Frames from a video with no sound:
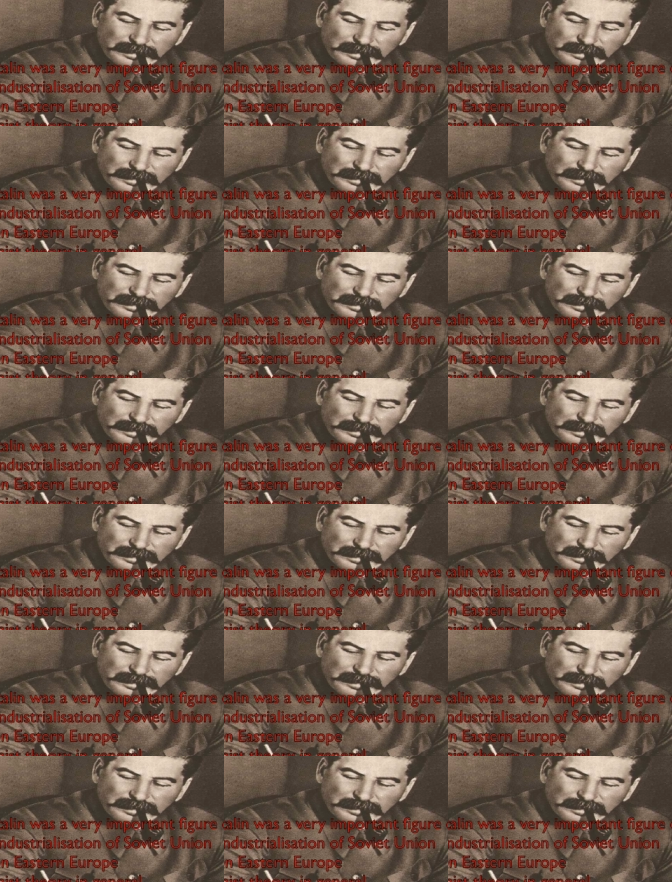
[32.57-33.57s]
and on
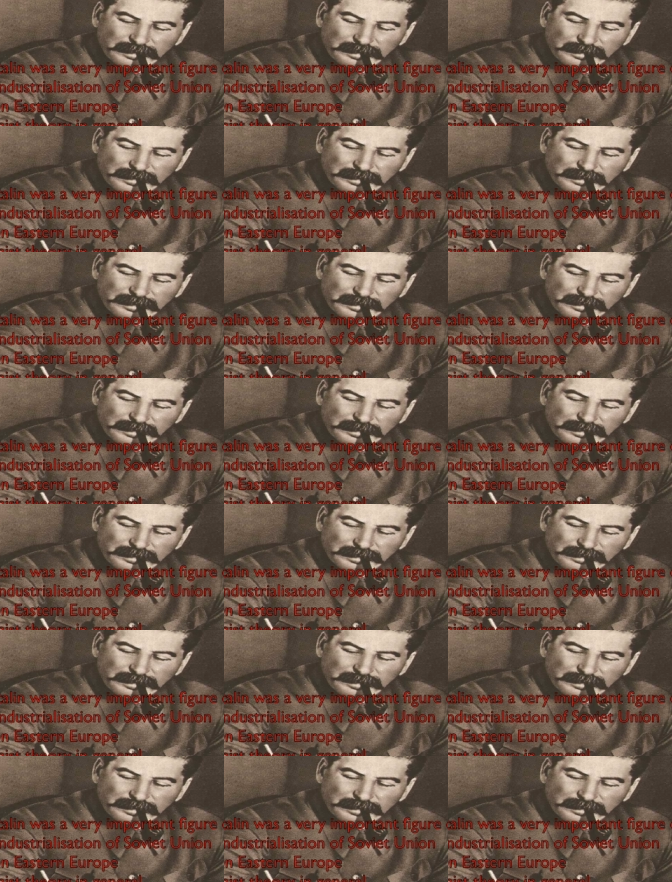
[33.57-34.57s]
communist theory in
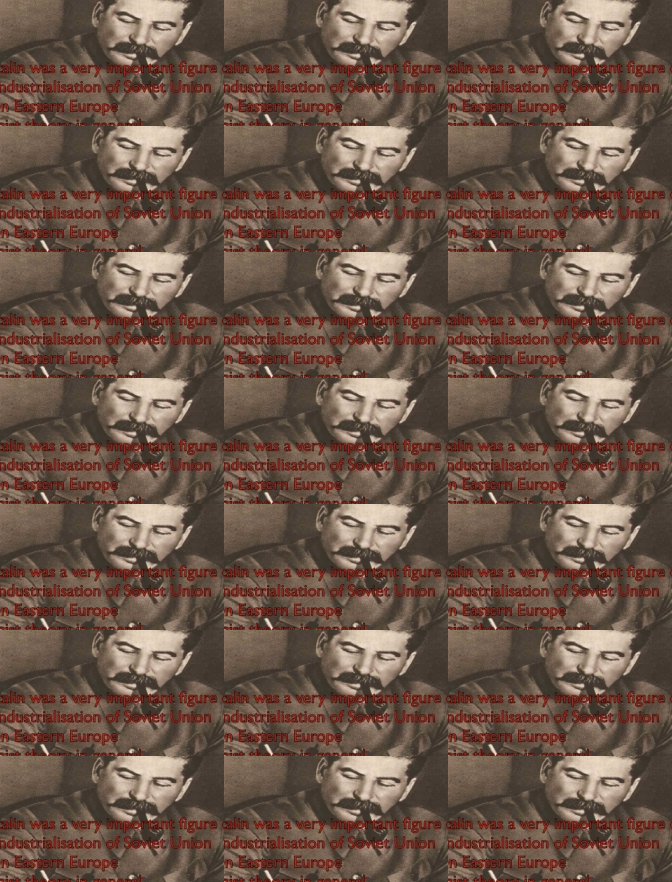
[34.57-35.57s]
general.
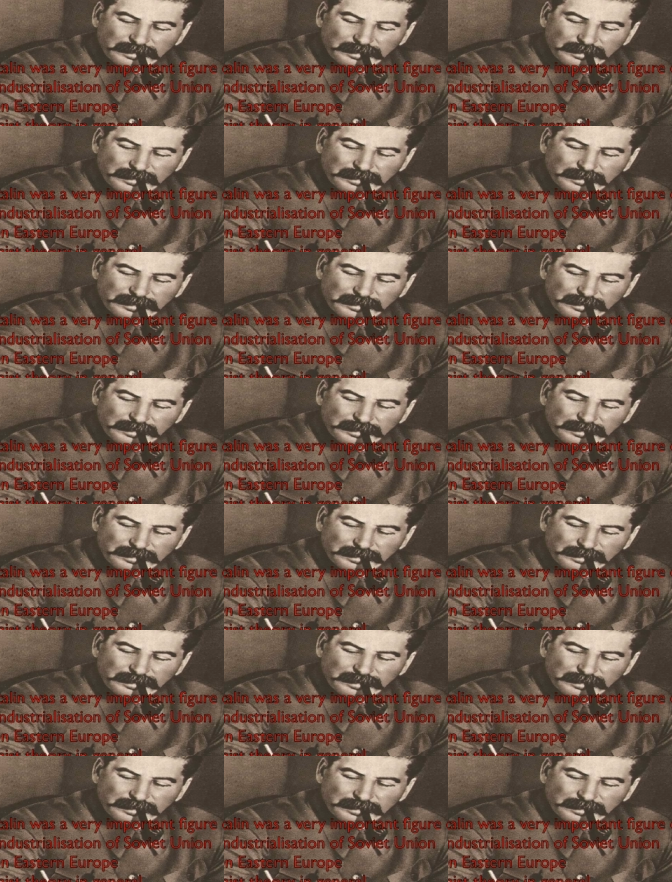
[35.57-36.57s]
Also, I wanted to learn
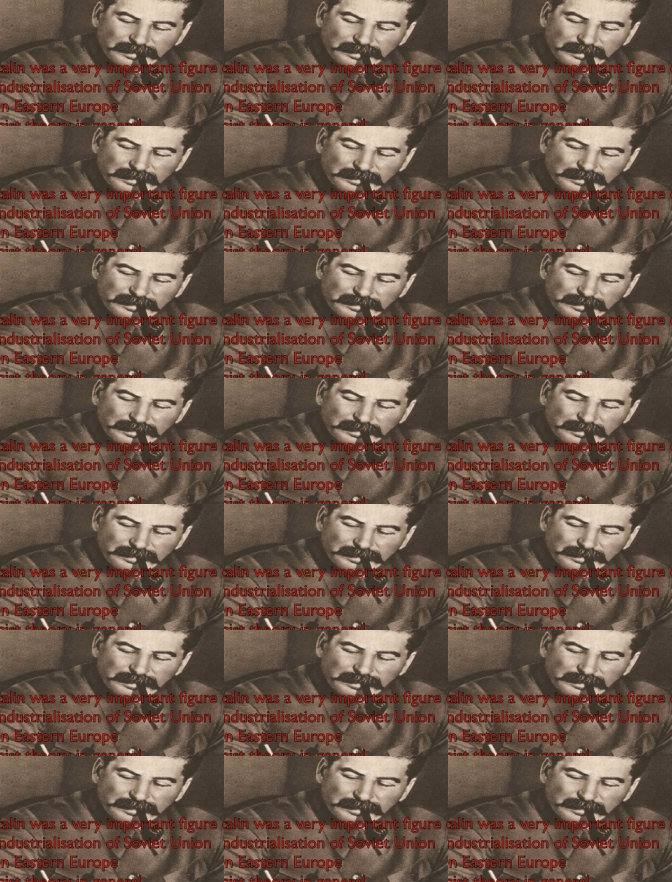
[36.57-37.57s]
more about
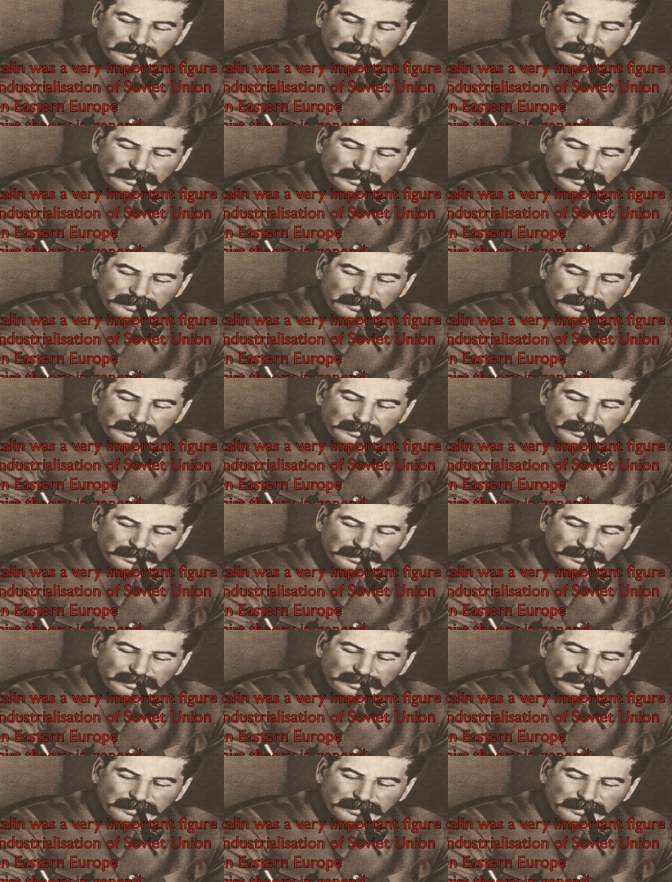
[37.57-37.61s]
how it is